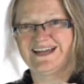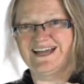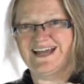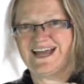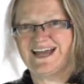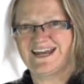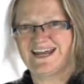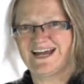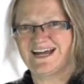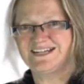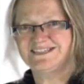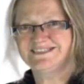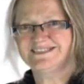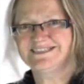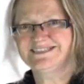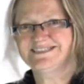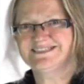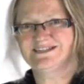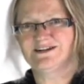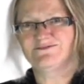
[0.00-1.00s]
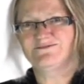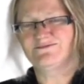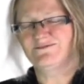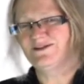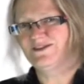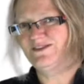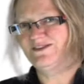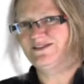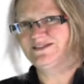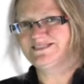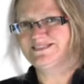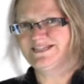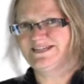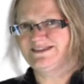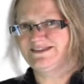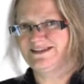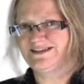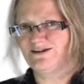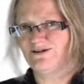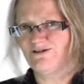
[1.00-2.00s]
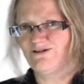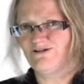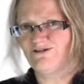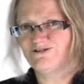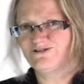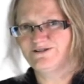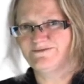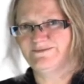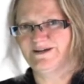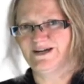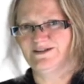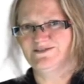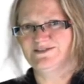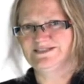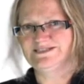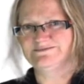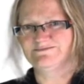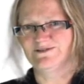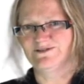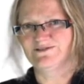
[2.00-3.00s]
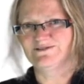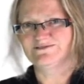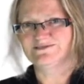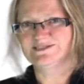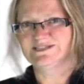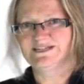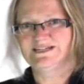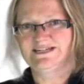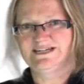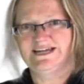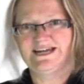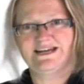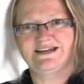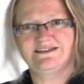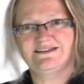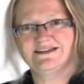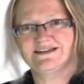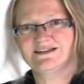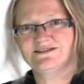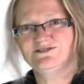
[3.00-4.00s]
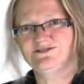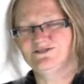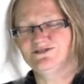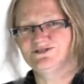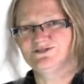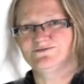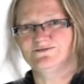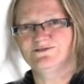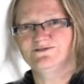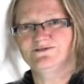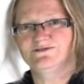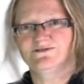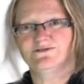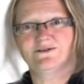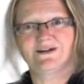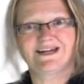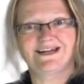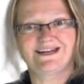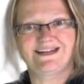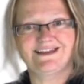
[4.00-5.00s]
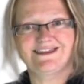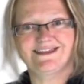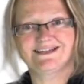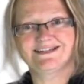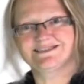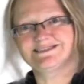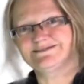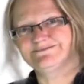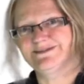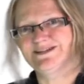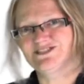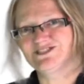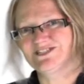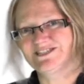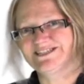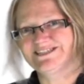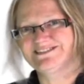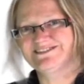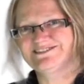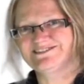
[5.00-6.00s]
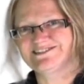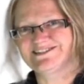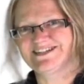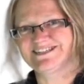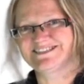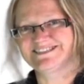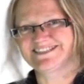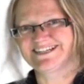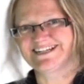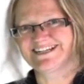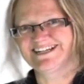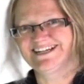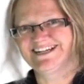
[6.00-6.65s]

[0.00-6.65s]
And ask yourself whether there's anything odd about these models, anything unusual, or anything especially interesting.